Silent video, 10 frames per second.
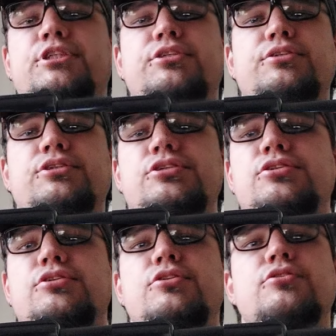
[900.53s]

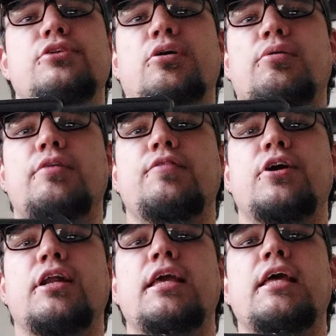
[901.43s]
Just don't. If
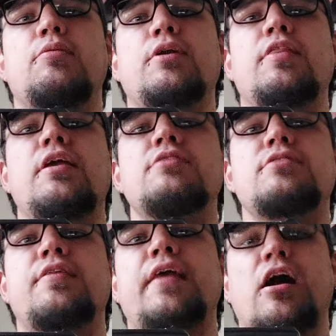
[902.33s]
you're gonna get one of these
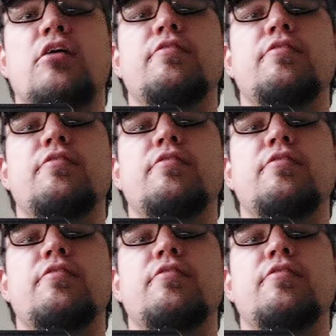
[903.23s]
and they are